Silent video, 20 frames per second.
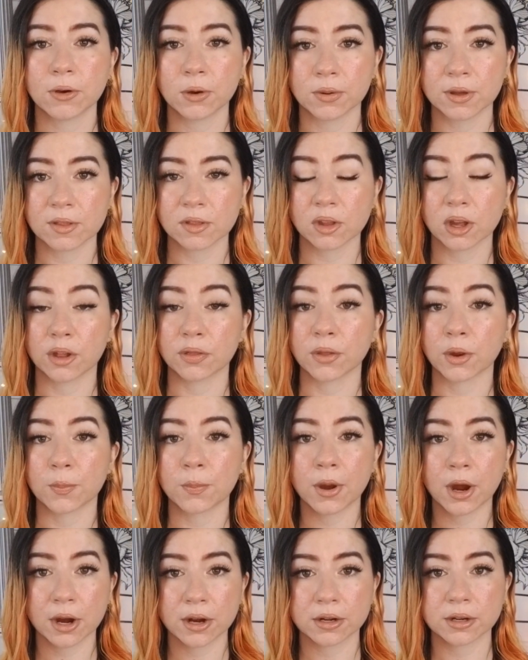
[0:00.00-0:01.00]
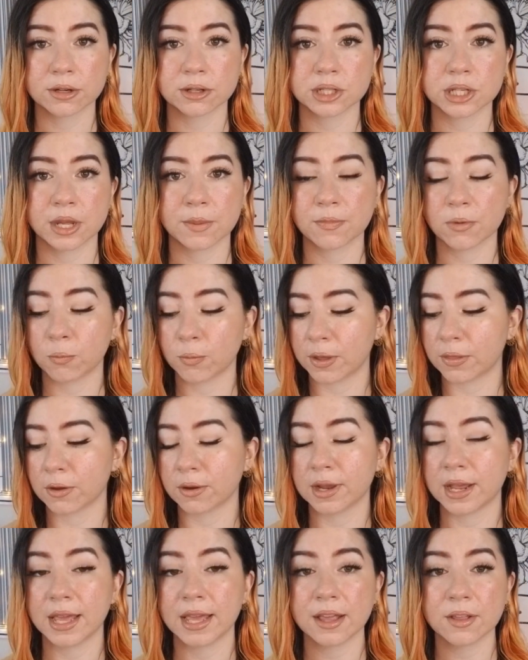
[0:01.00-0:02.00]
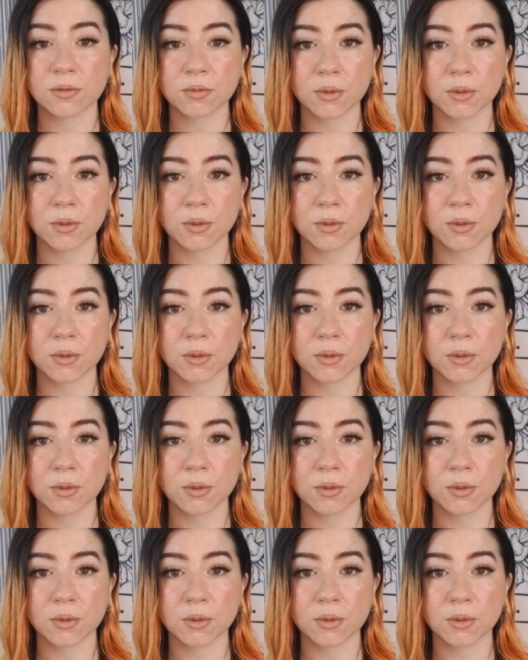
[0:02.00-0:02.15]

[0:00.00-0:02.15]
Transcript: focused on their partnerships, whether it is